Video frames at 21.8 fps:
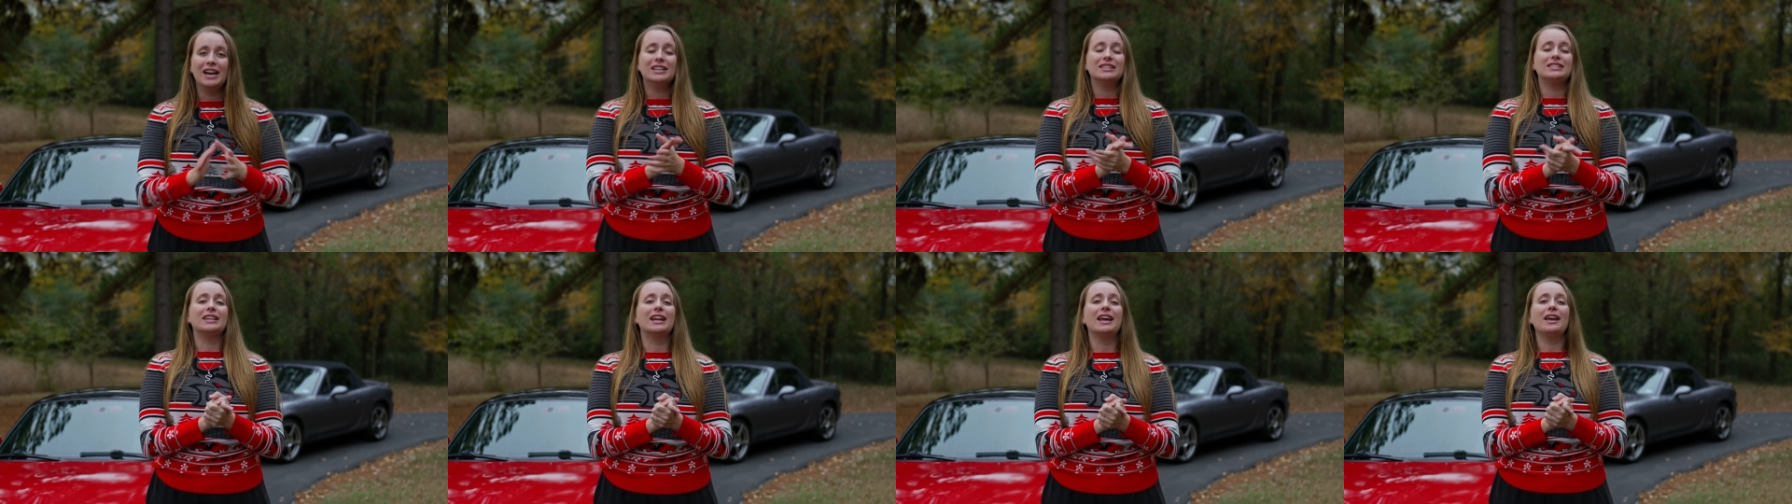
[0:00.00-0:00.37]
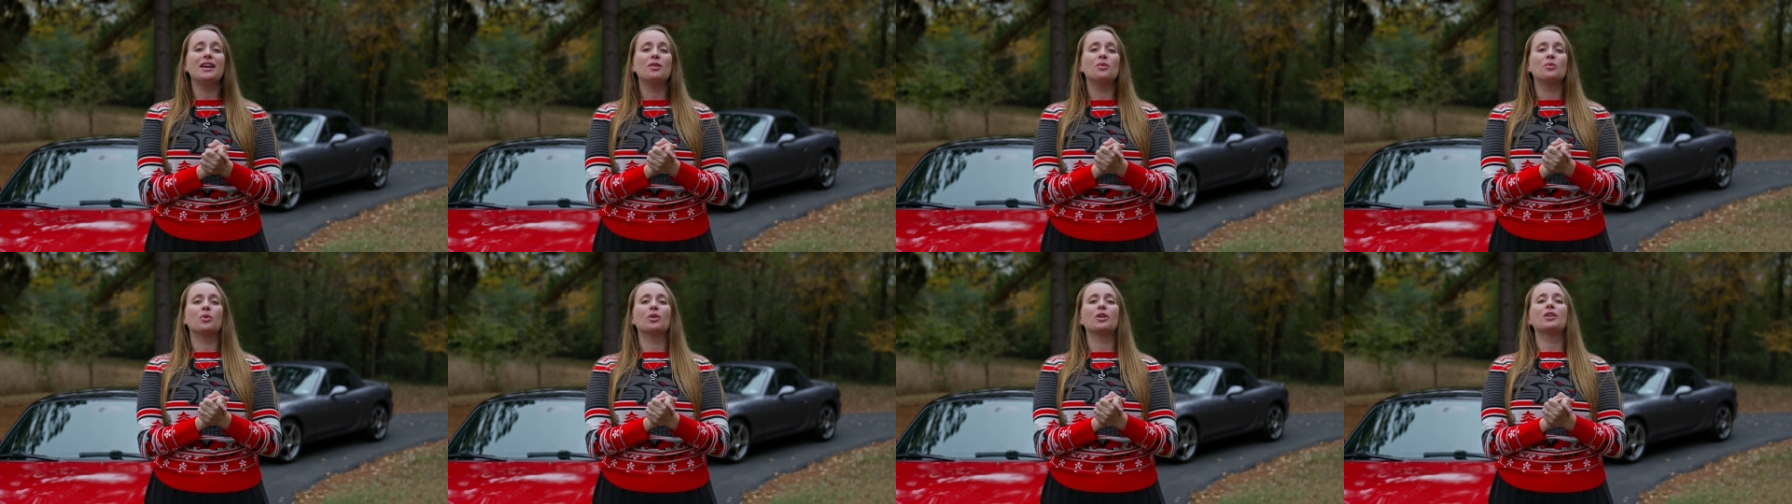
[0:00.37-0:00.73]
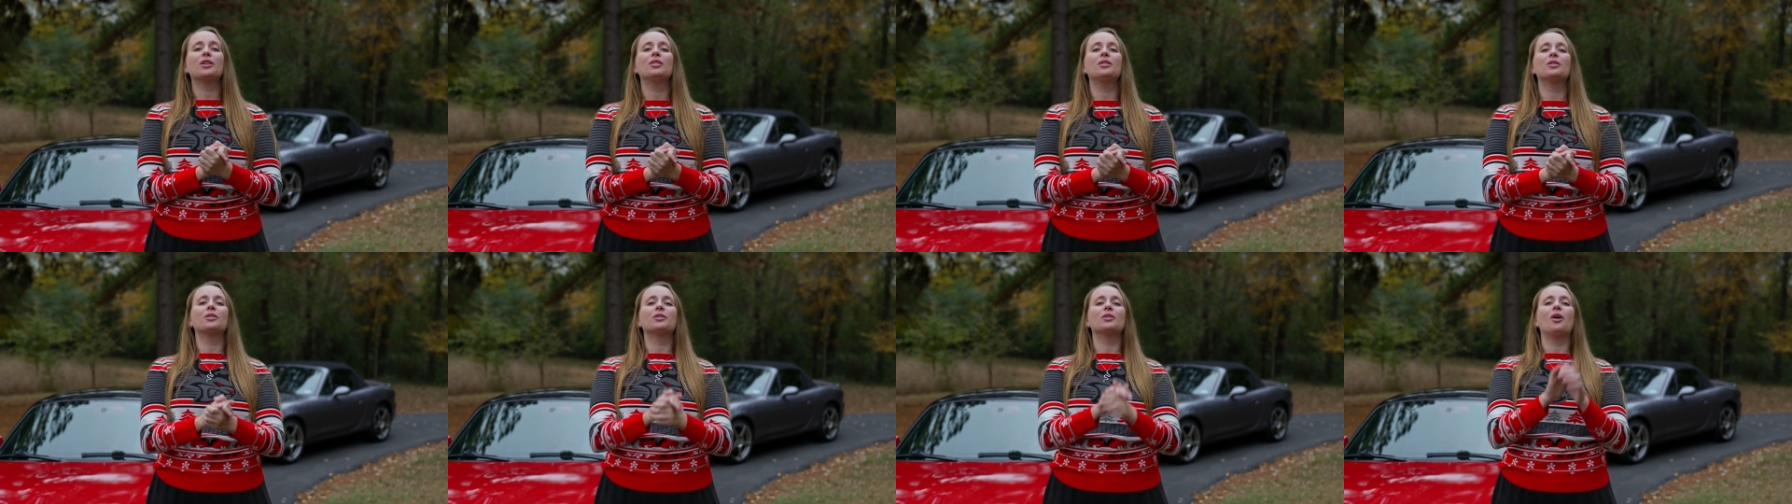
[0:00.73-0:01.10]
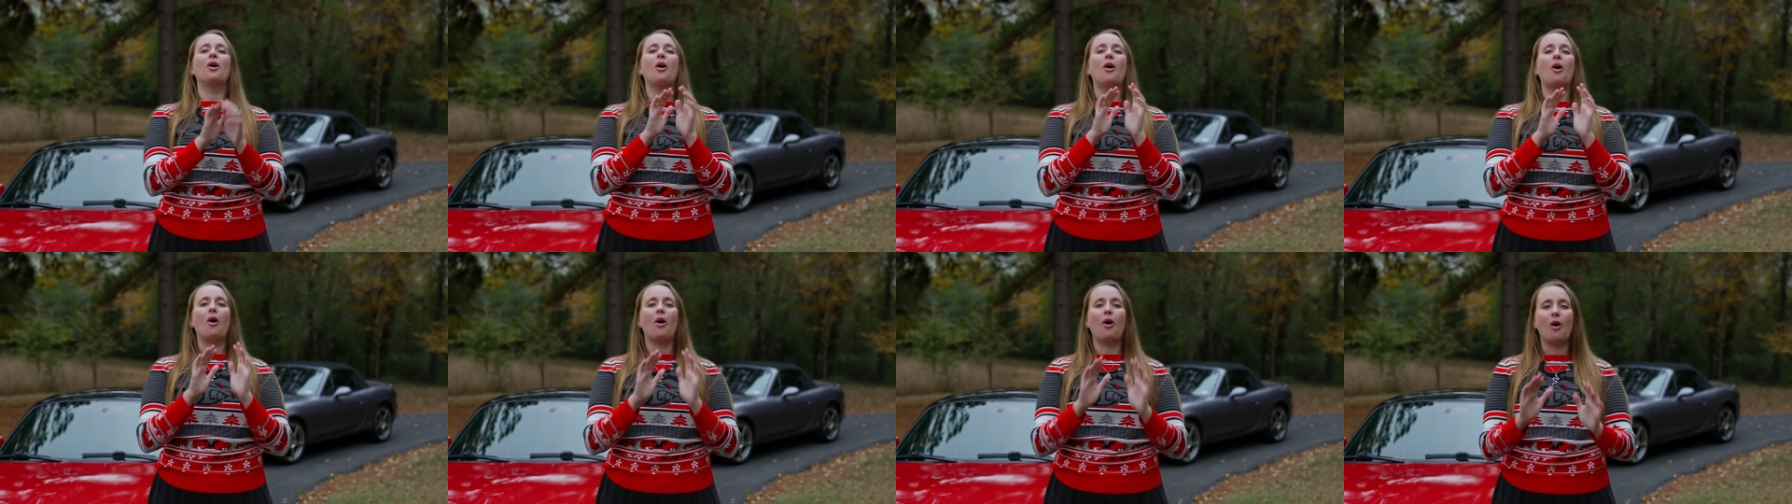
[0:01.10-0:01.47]
Today, we're going to learn
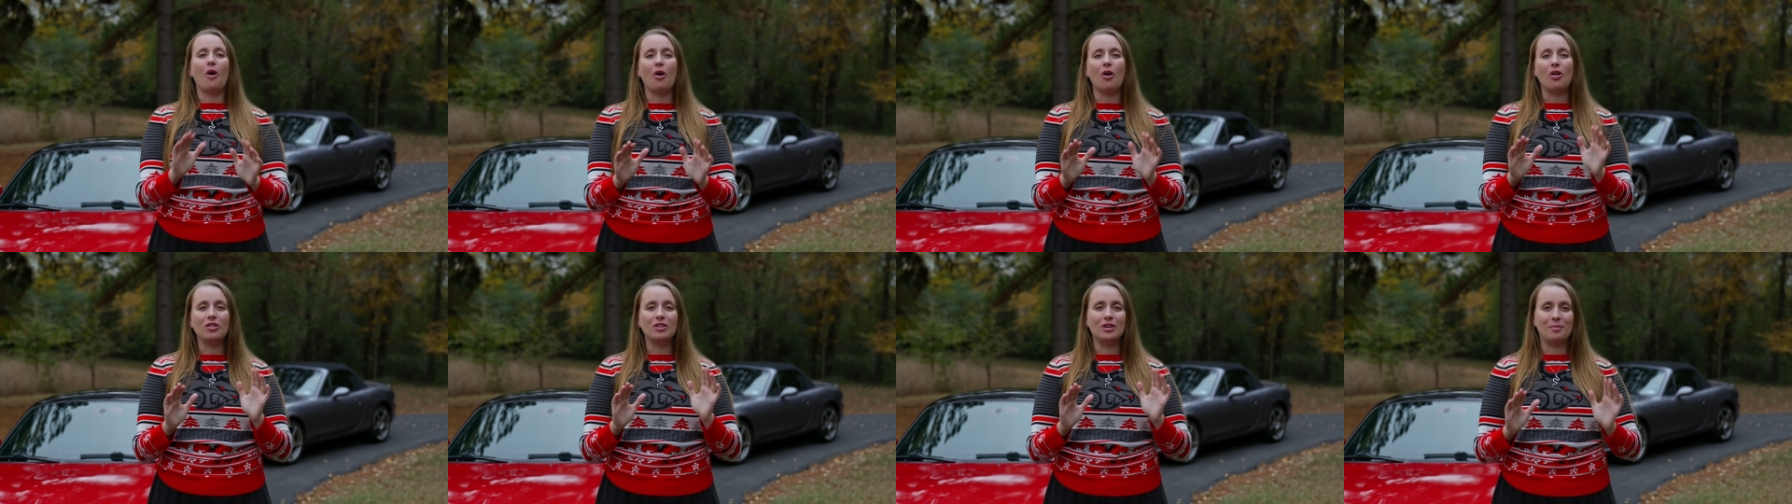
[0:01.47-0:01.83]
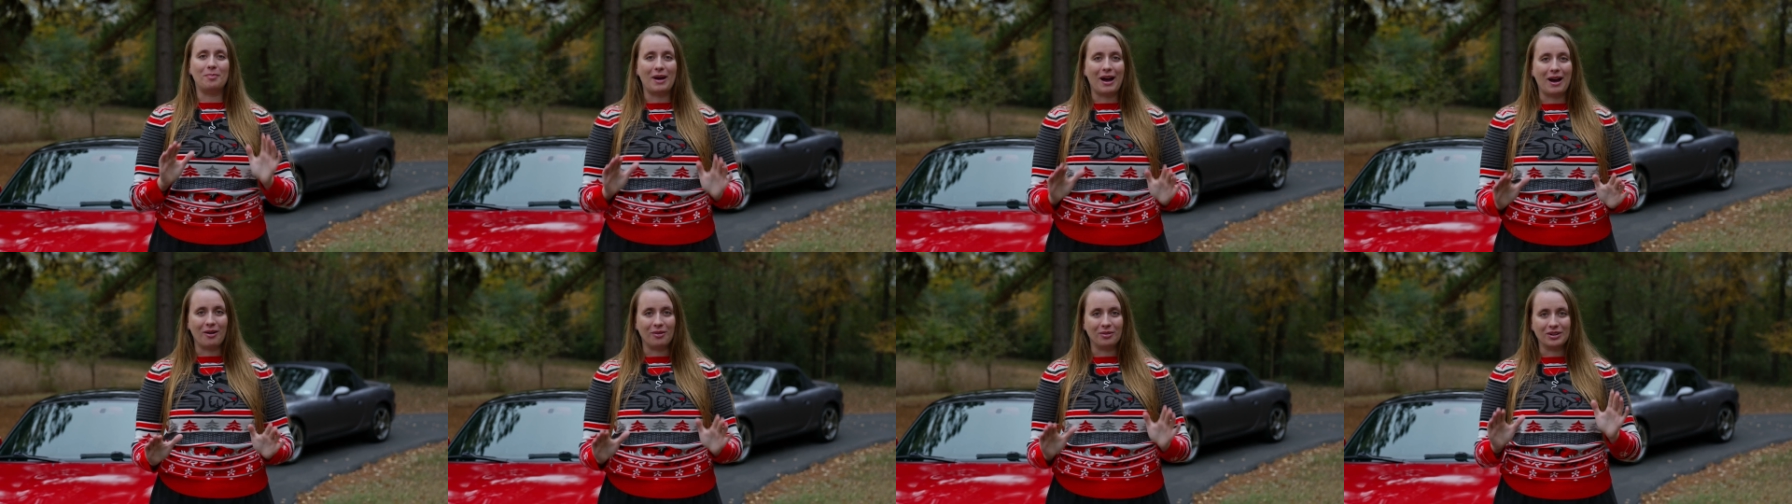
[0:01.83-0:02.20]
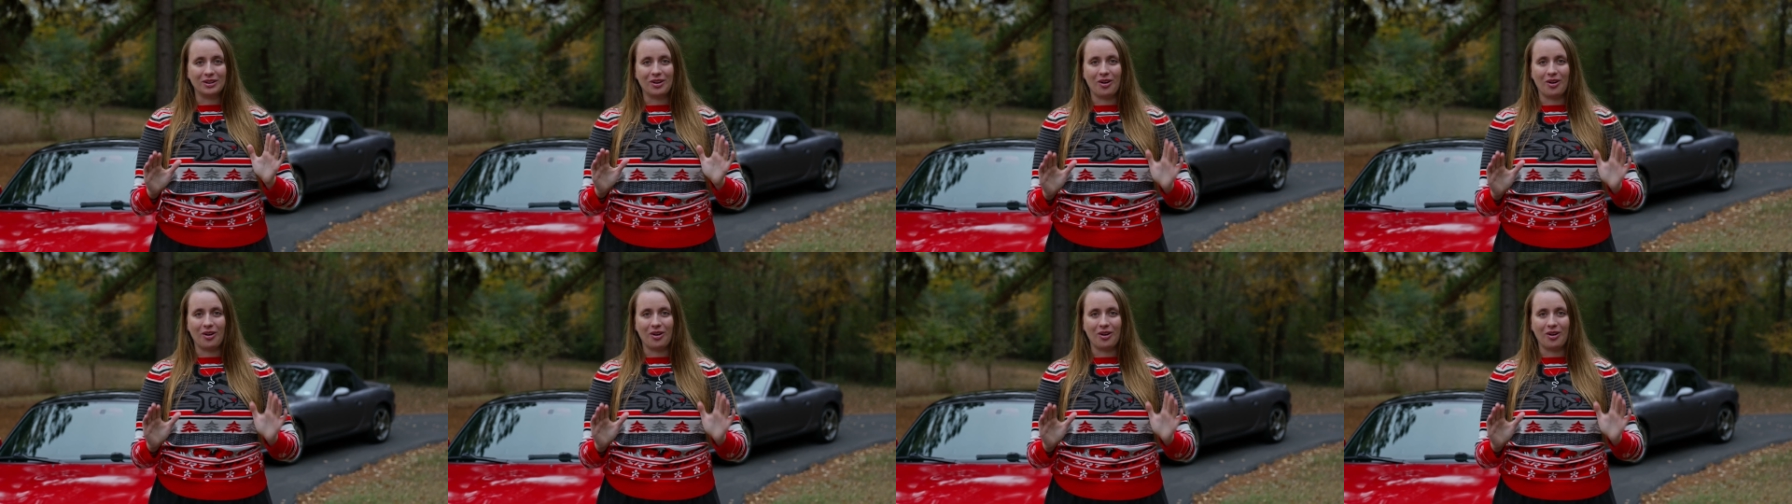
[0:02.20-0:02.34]
all about